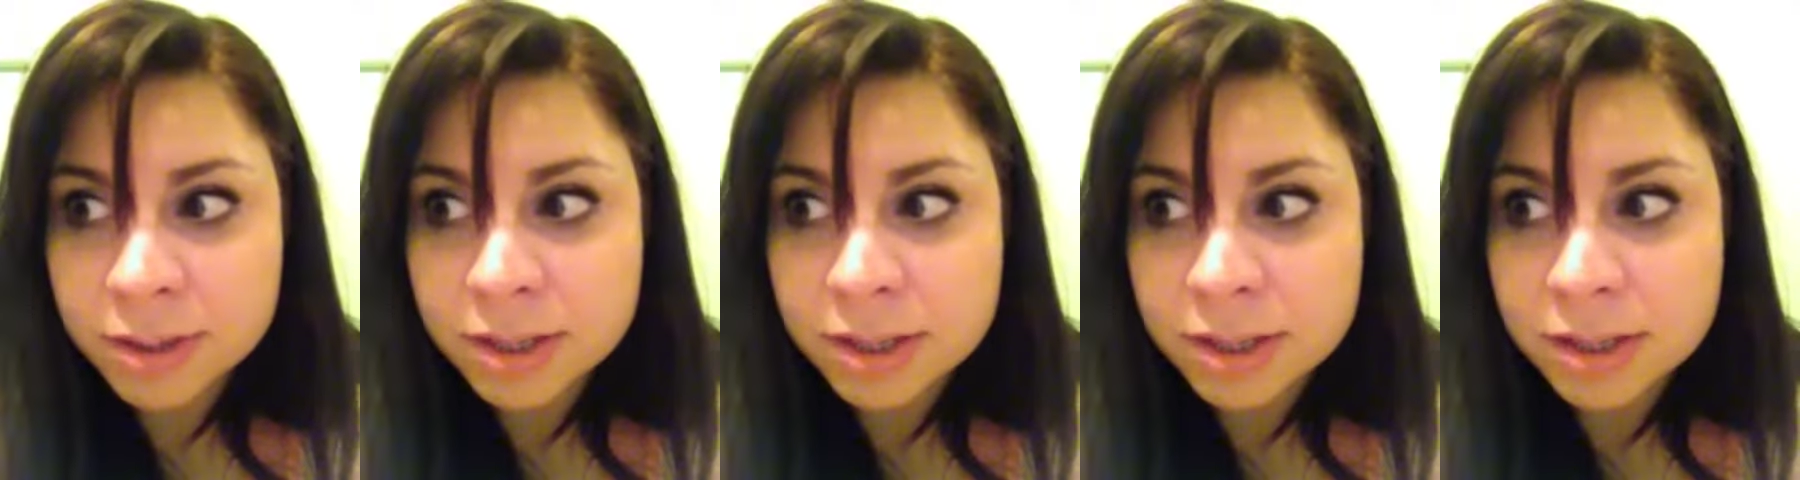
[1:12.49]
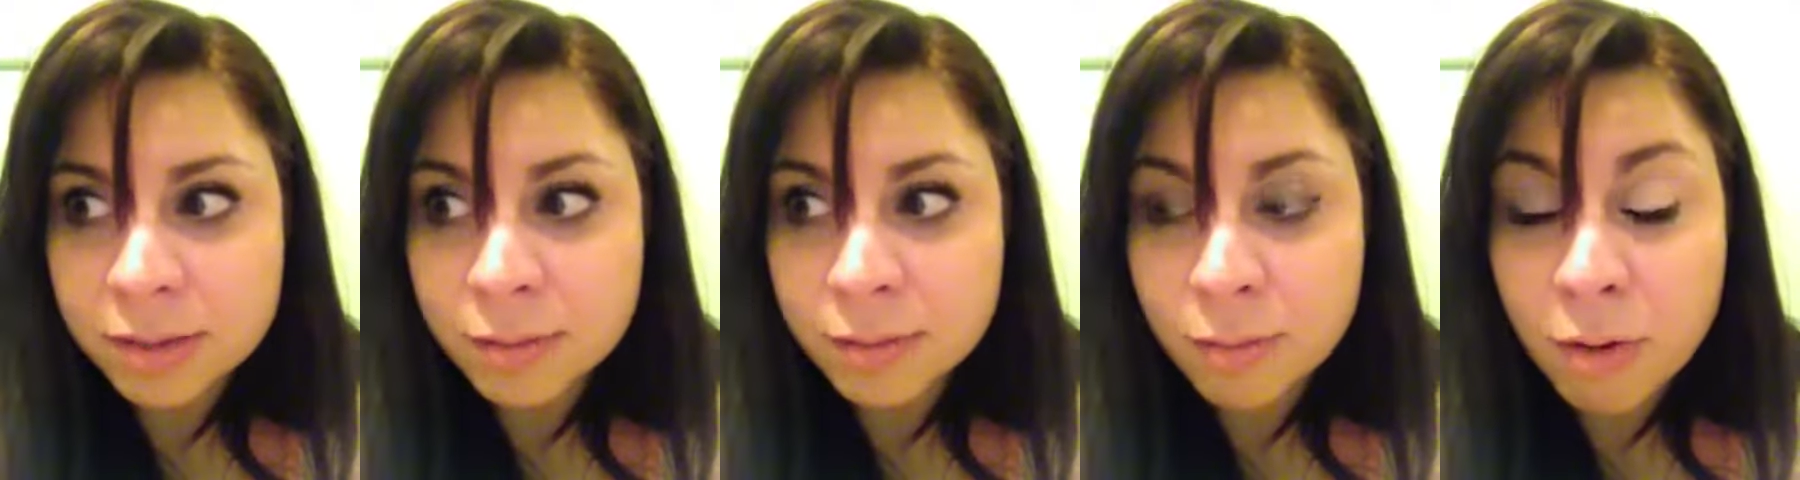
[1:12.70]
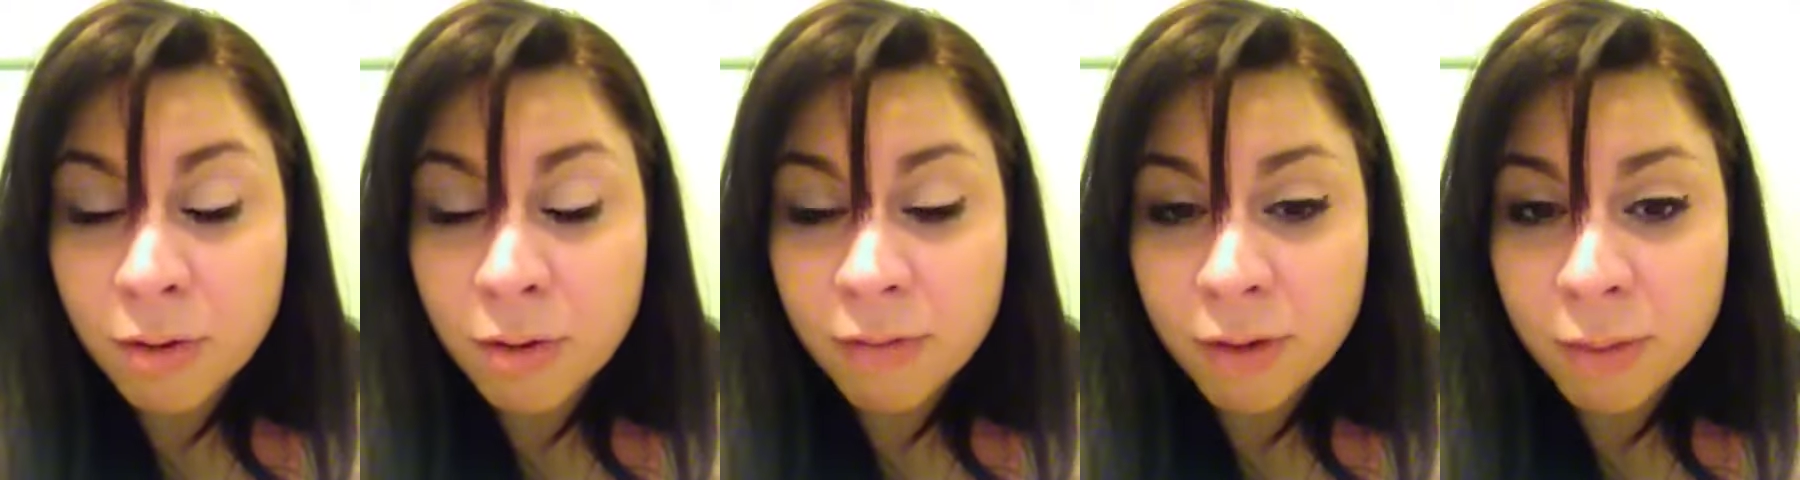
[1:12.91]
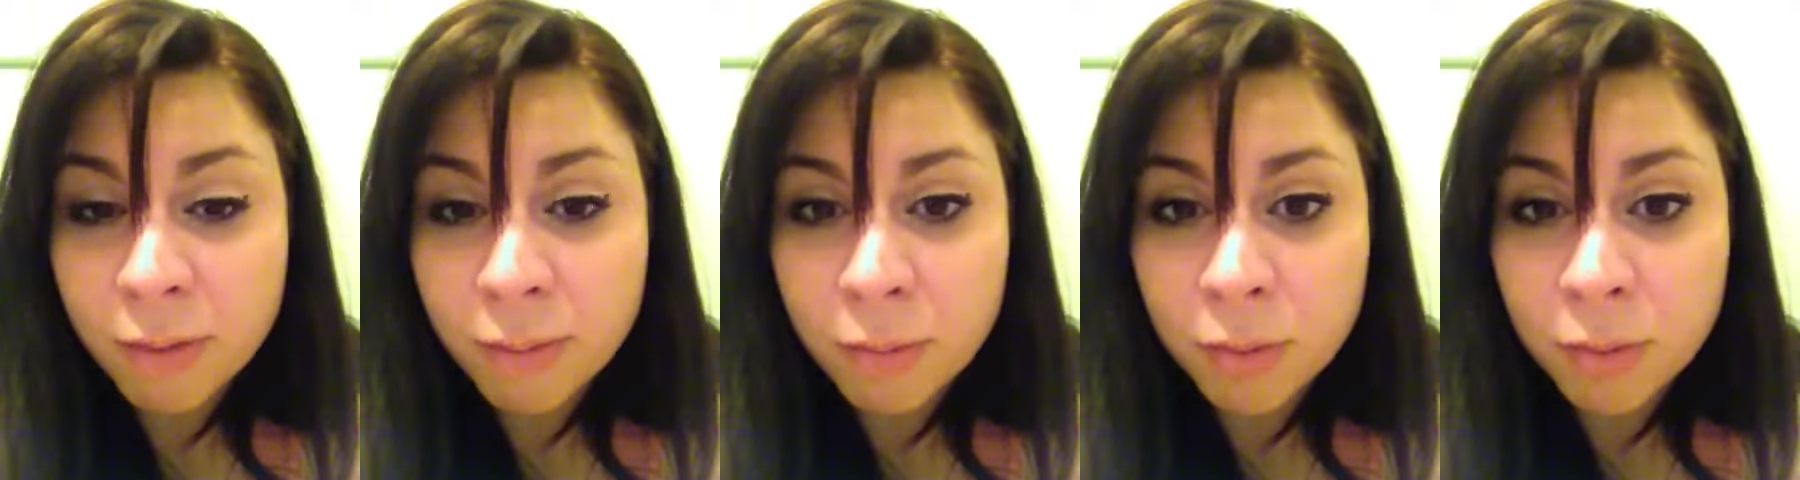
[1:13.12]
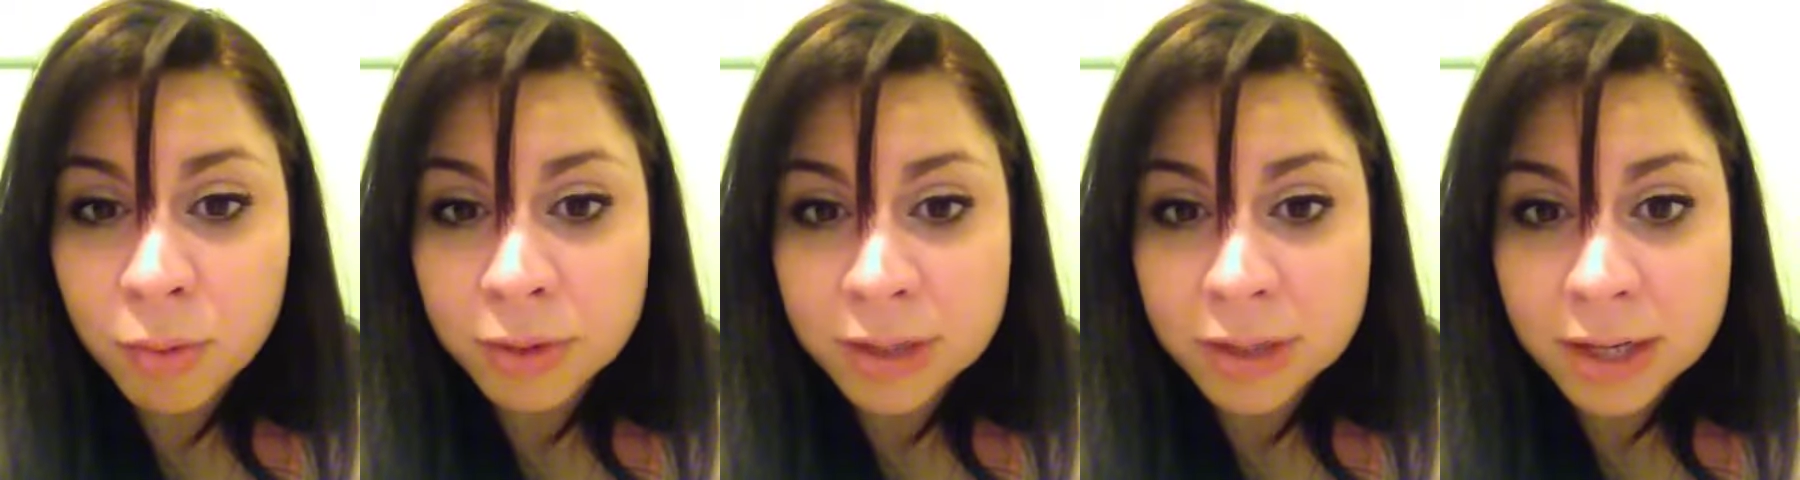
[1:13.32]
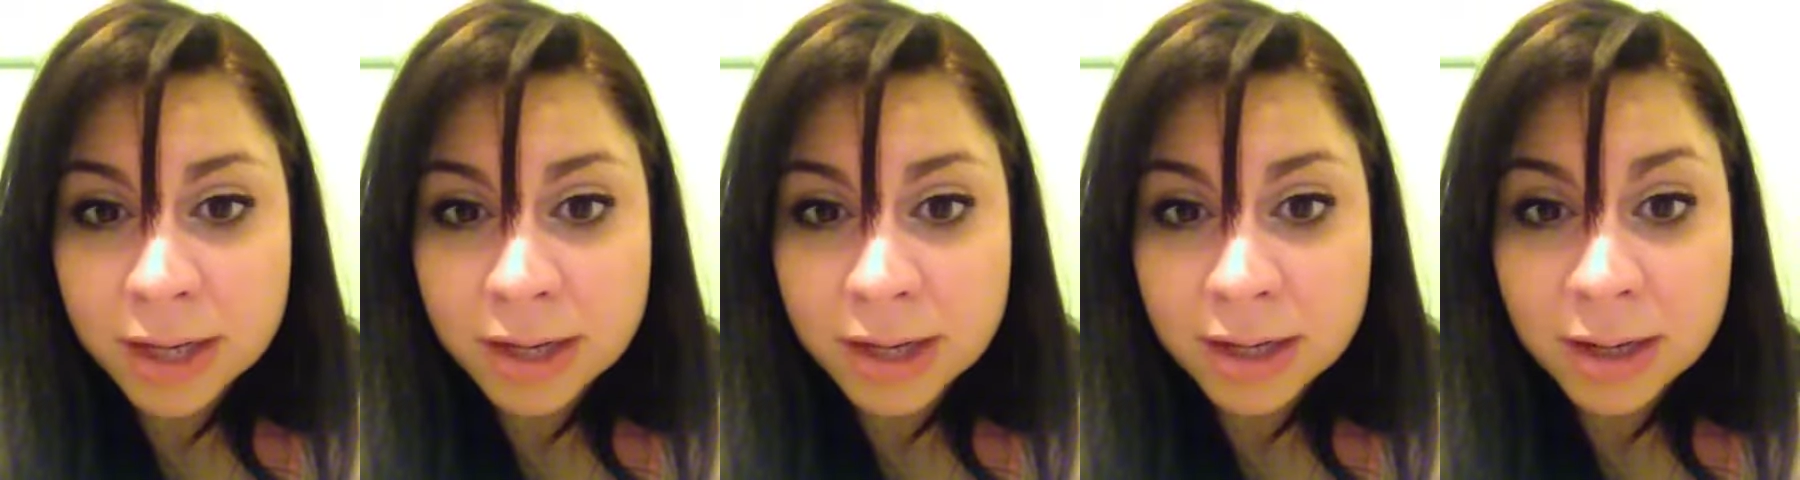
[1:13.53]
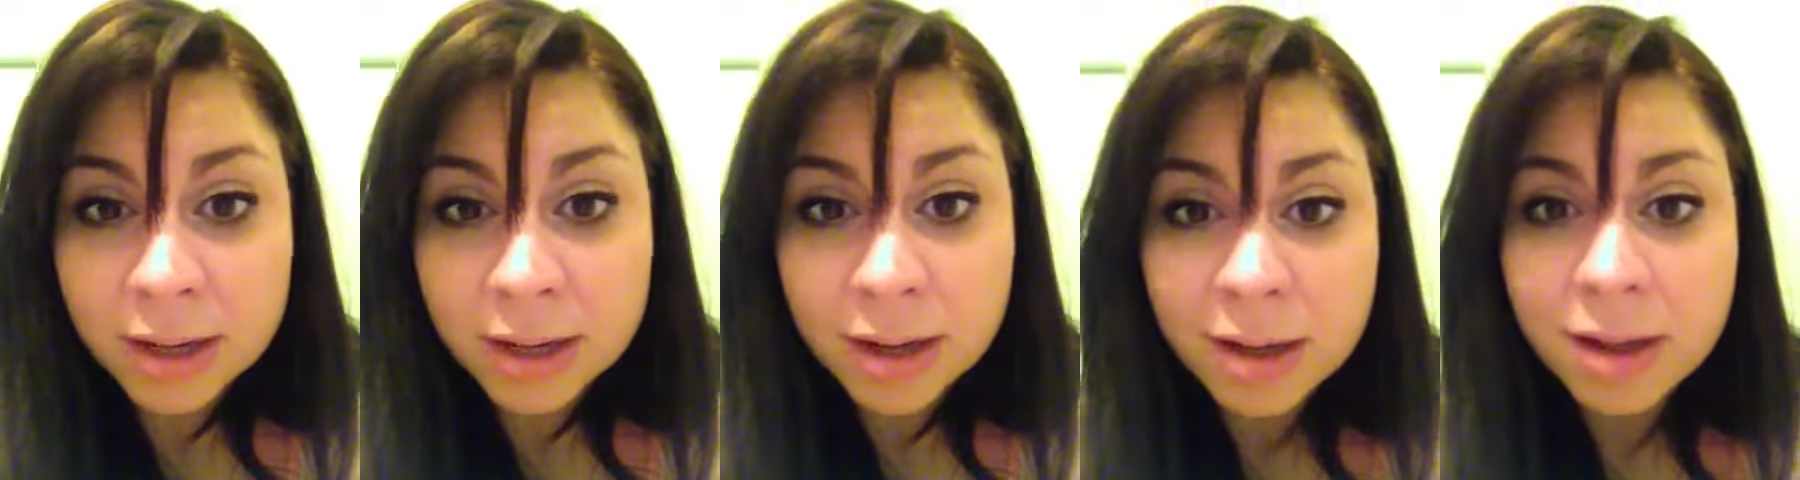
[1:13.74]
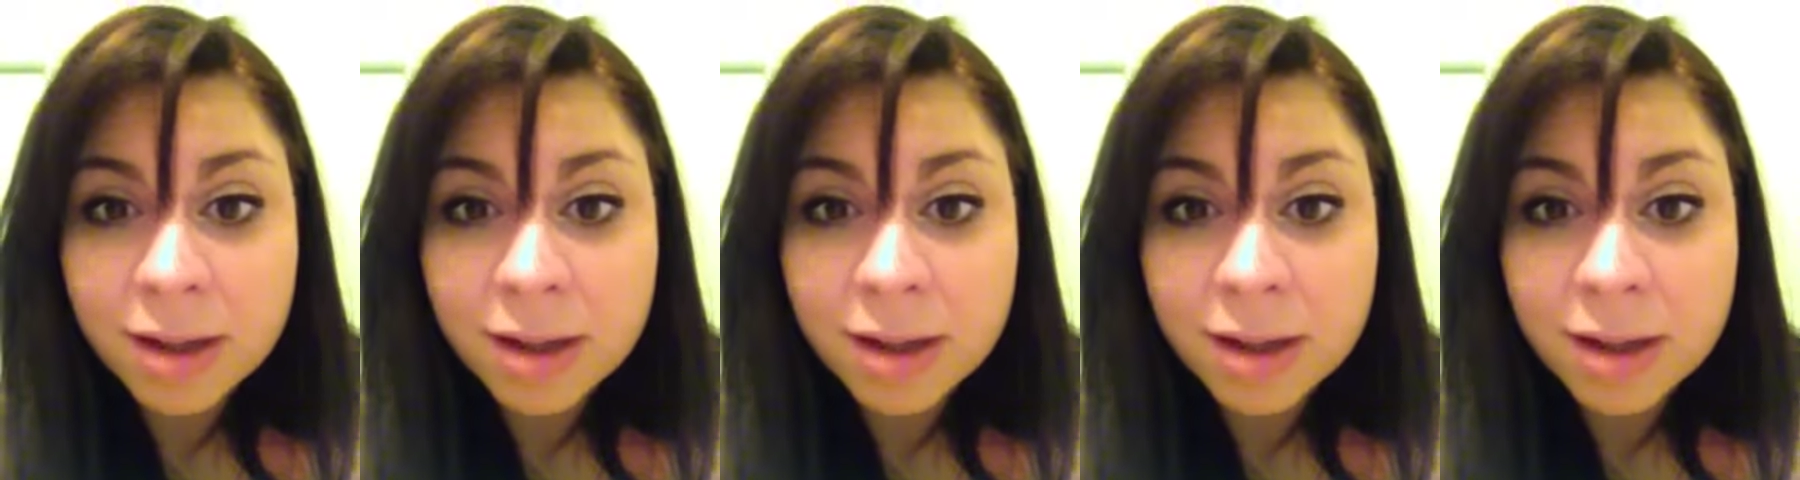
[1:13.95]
to tomorrow morning